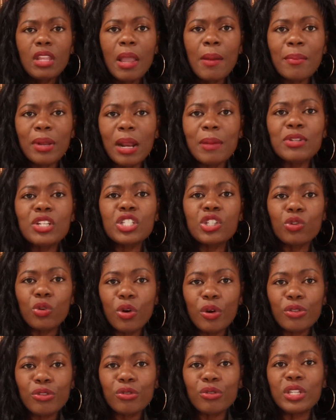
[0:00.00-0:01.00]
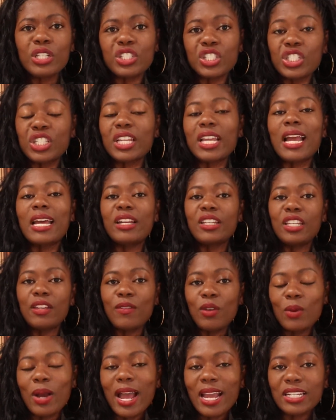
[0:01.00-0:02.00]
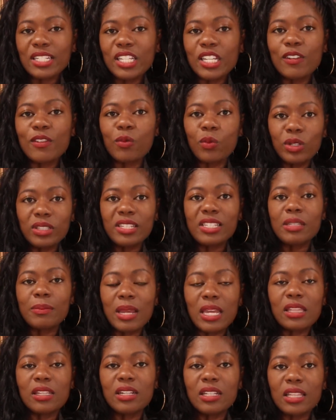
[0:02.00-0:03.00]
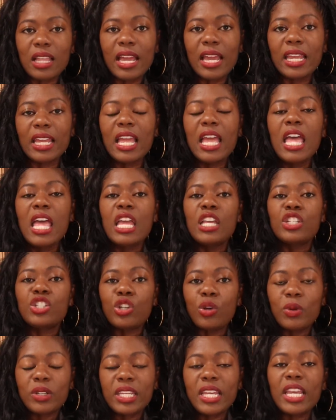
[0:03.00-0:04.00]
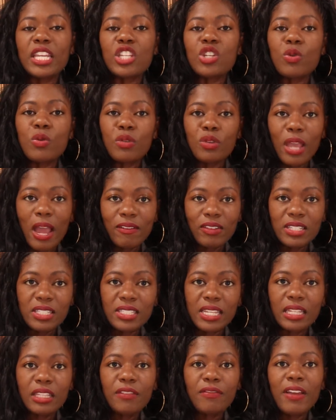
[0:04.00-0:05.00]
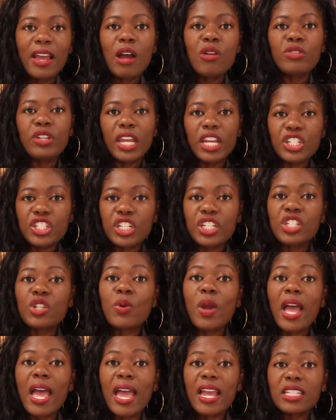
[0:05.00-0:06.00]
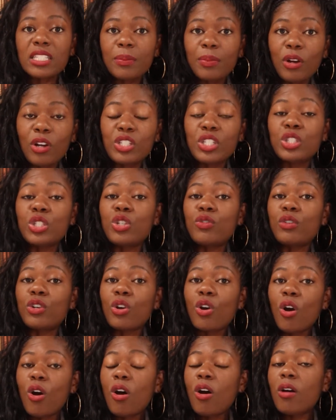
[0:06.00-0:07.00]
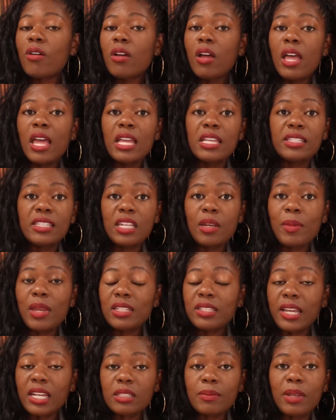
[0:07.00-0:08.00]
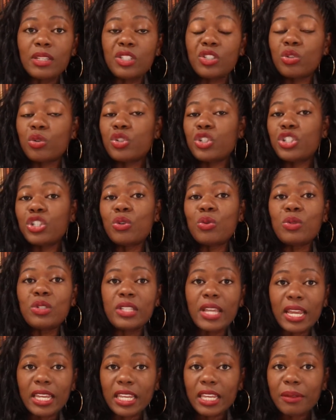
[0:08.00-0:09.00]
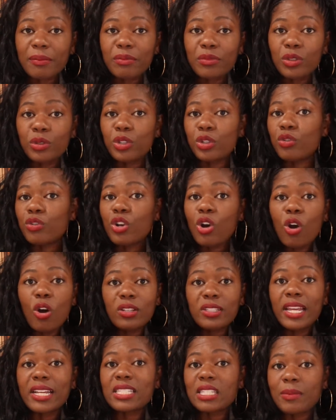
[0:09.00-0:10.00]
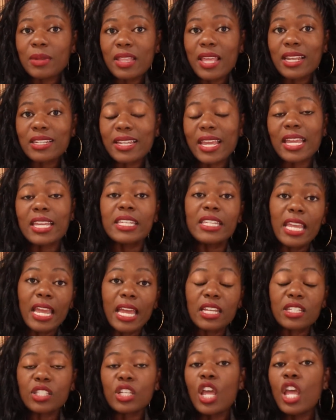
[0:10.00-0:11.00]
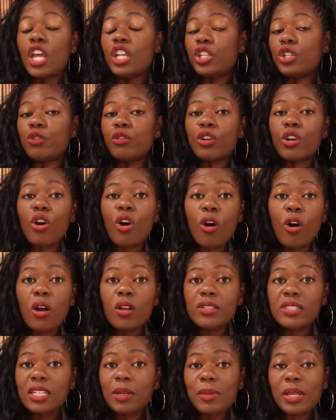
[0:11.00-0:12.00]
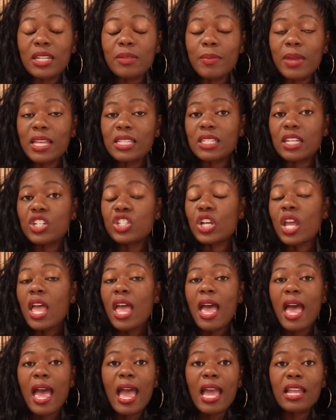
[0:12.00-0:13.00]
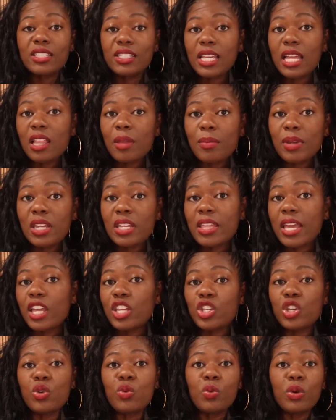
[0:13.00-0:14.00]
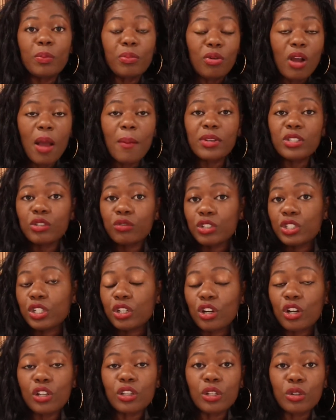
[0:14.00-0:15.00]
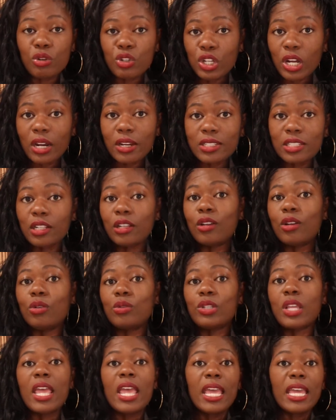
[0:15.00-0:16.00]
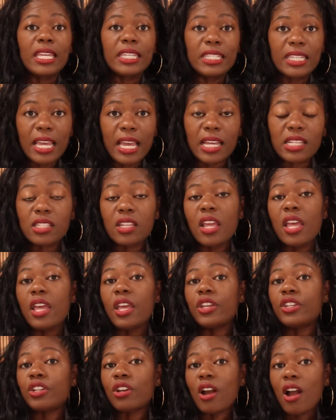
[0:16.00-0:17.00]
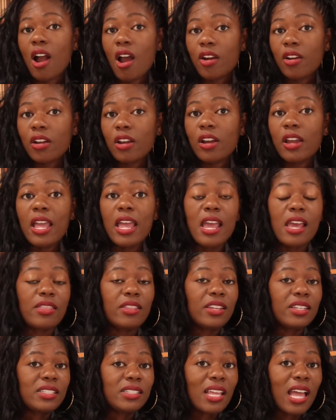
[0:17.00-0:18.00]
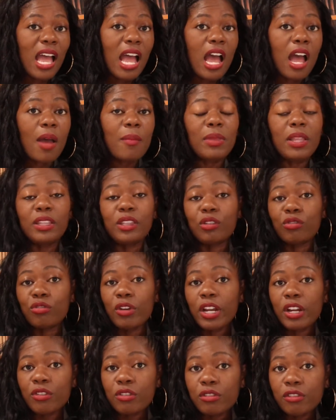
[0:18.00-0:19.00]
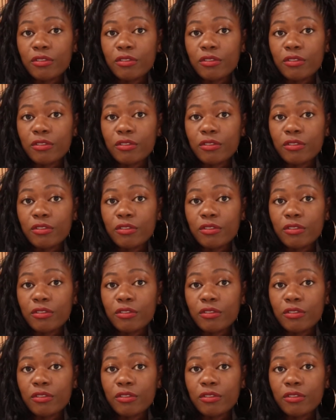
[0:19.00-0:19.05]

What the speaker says: But I'm just going through this just to kind of give you an idea of what this may look like. So again, you have to set the foundation. You ask the person, do you recall sending me a text message on June 2nd? Do you recall texting me that day? Yes. Do you recall sending me a message telling me that you would promise to return little Johnny's clothes? Yes. Your Honor, this time, let the record